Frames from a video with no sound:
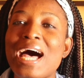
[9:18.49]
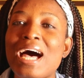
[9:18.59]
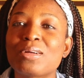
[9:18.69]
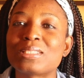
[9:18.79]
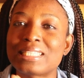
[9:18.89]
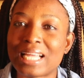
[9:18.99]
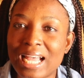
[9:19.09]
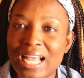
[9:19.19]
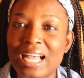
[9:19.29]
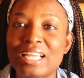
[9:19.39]

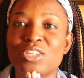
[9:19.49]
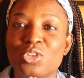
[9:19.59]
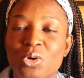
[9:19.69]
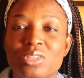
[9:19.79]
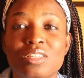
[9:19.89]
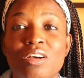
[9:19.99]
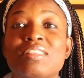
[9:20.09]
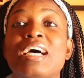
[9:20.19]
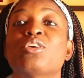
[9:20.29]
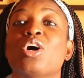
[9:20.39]
alter
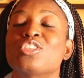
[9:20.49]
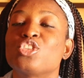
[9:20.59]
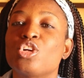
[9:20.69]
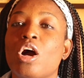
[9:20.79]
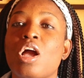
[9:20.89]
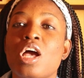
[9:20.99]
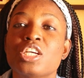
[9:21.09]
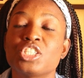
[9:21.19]
yourself, that you're strong.